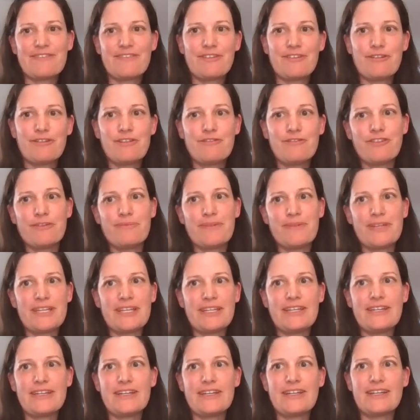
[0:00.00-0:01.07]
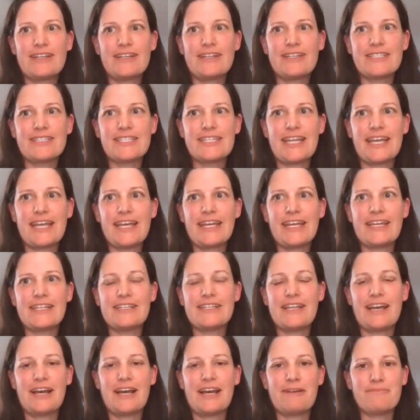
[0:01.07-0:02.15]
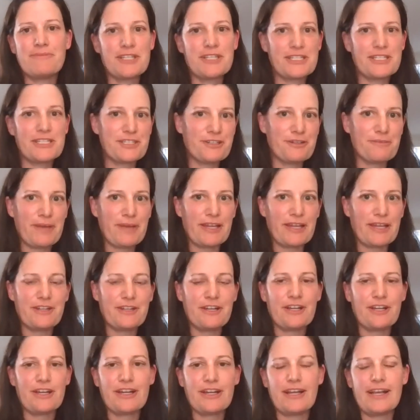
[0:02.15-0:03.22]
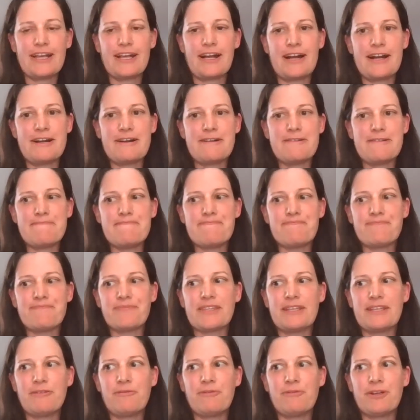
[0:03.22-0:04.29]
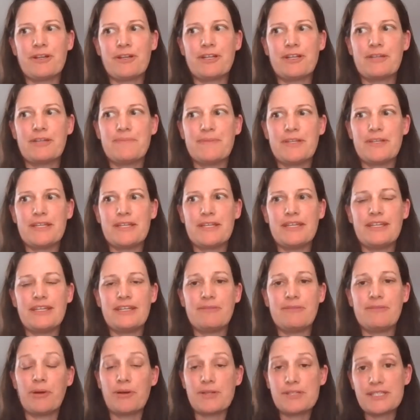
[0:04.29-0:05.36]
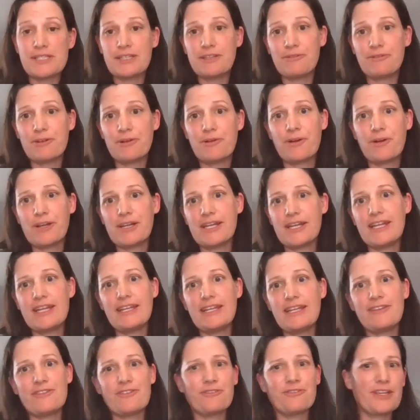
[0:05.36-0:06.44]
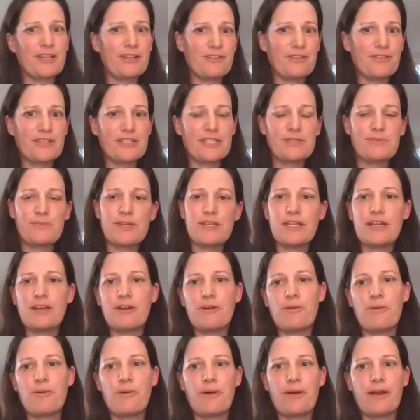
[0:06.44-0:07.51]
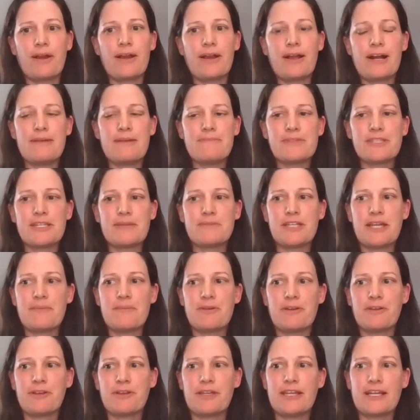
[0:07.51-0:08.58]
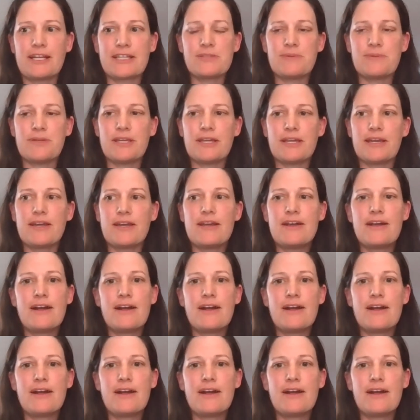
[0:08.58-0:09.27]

everyone for being here tonight. And um, just a reminder, um, we're going to be posting the recording either later this week or um, sometime early next week.